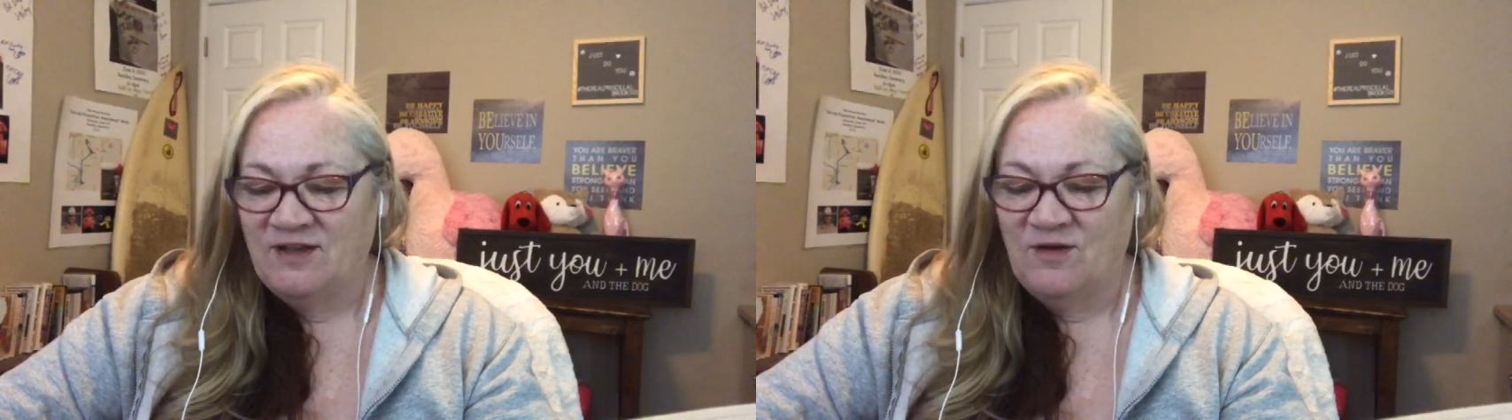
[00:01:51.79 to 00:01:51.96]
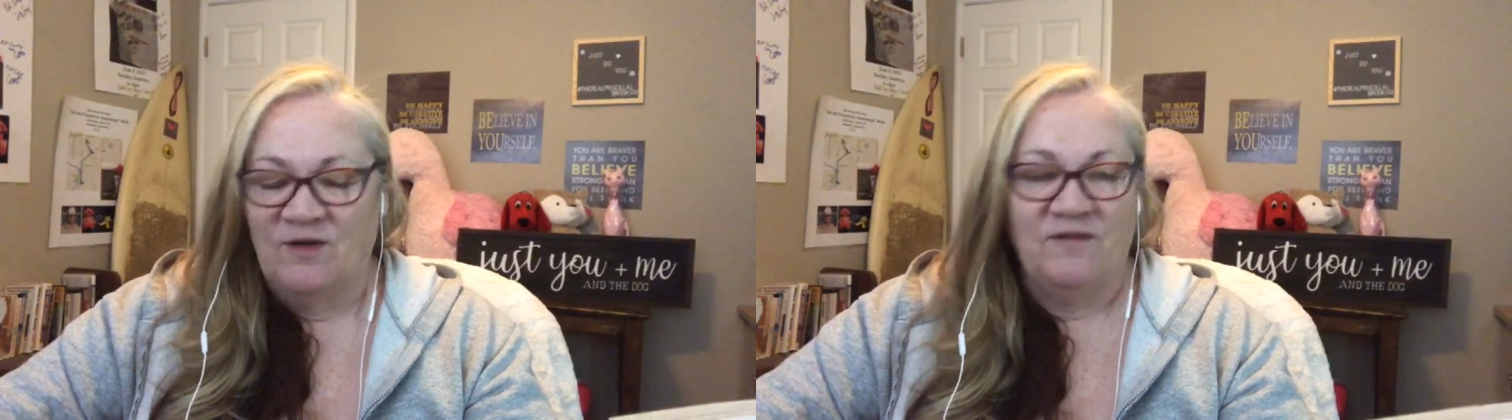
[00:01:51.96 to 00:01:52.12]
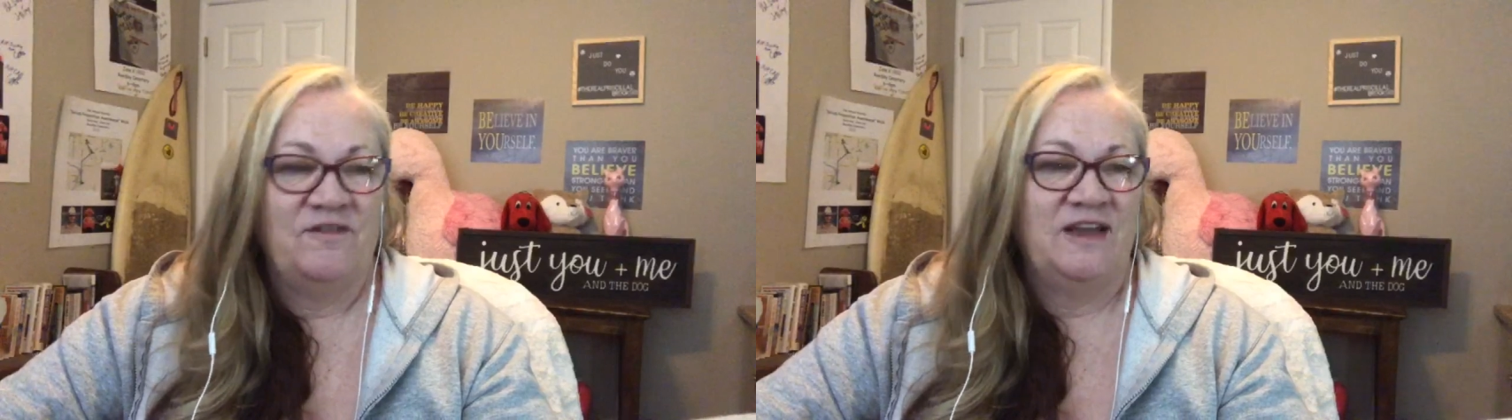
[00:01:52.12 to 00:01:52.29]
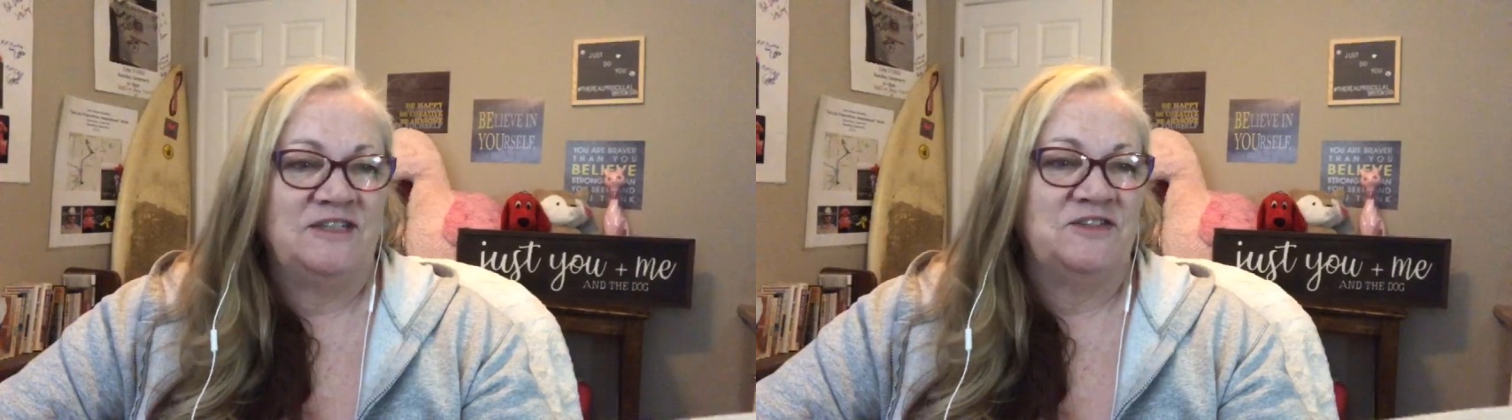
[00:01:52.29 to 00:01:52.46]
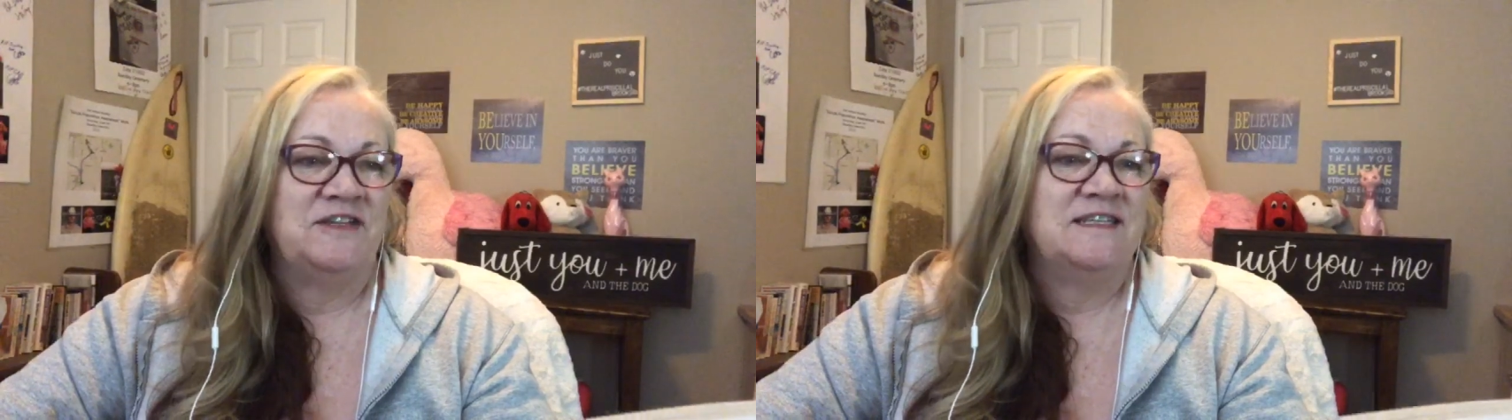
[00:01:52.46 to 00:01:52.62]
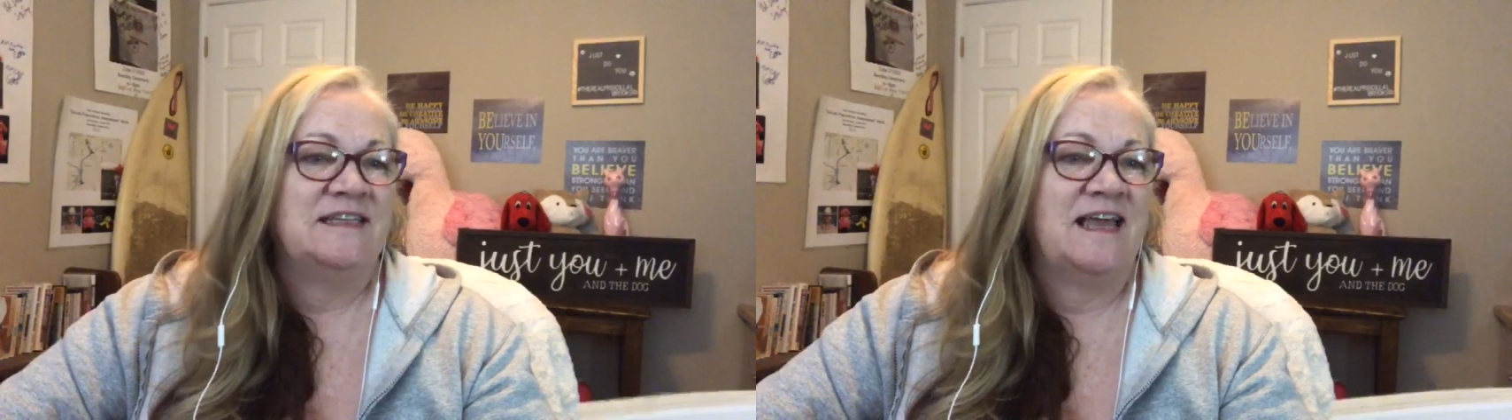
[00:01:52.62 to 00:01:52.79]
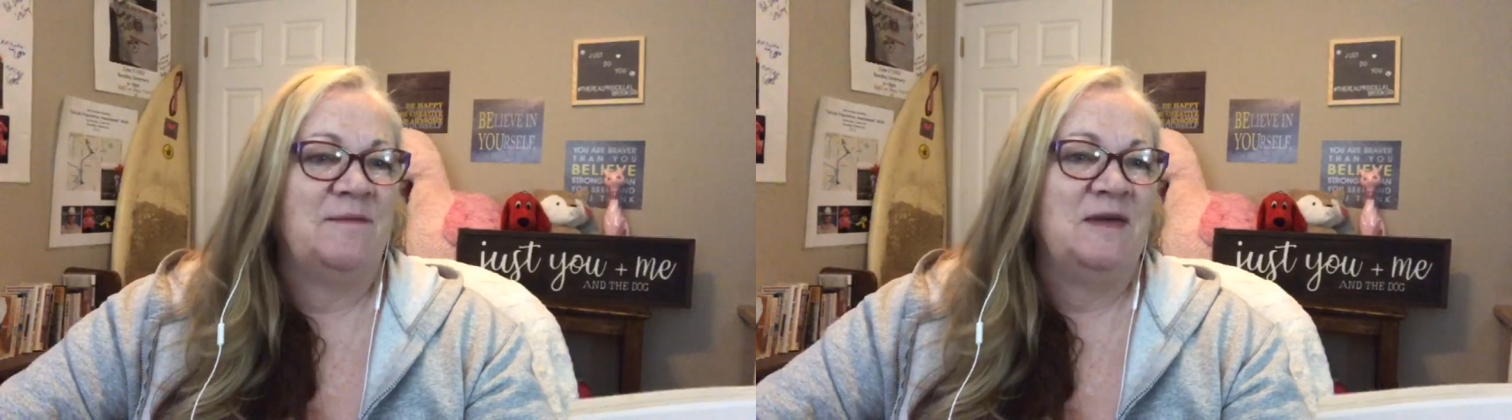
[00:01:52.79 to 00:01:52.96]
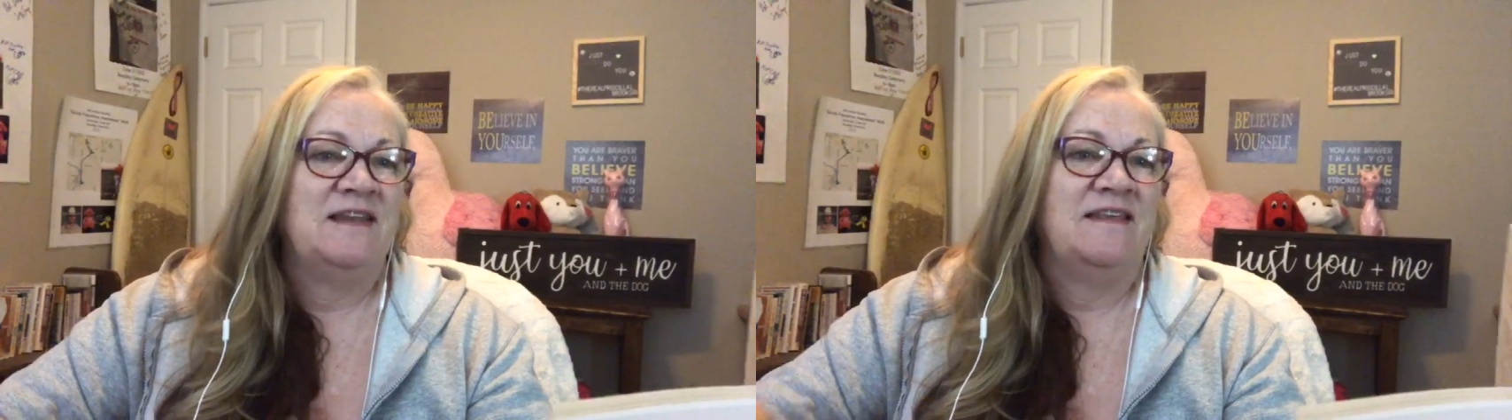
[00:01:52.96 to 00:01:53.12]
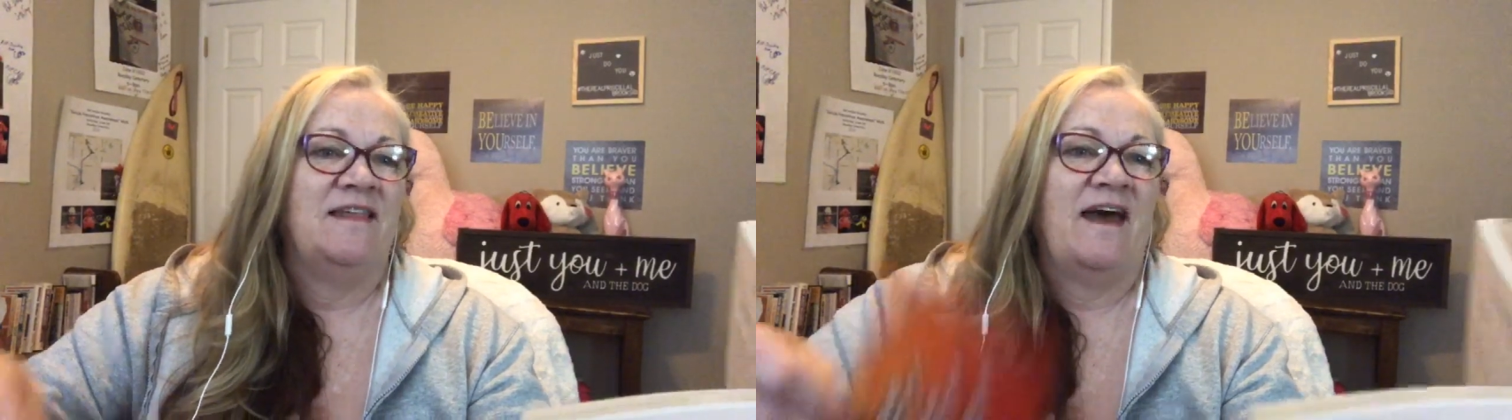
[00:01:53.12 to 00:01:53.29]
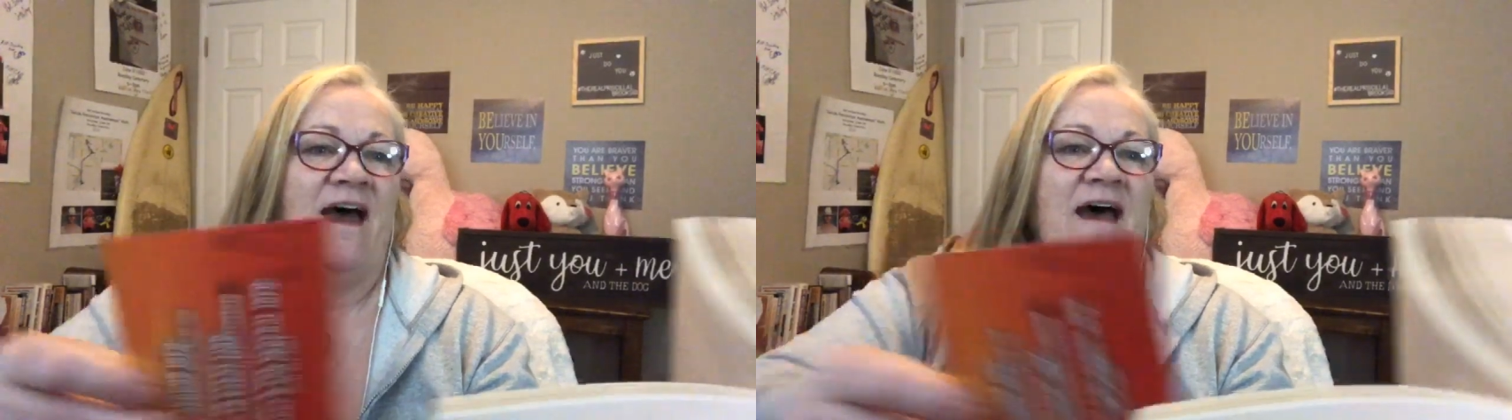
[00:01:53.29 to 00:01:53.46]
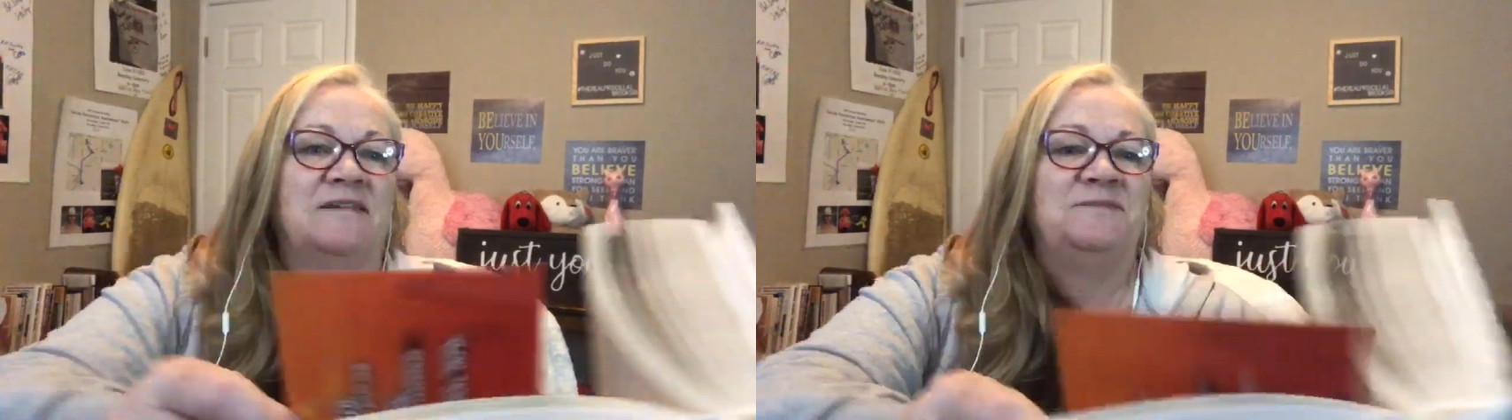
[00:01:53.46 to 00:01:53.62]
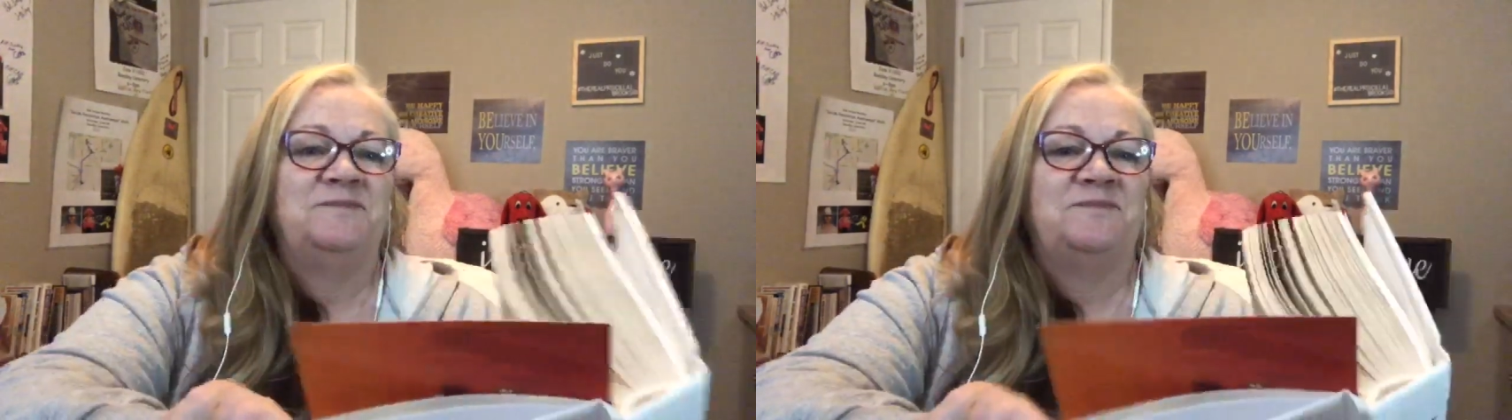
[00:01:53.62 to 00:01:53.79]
your victories. Amen to that.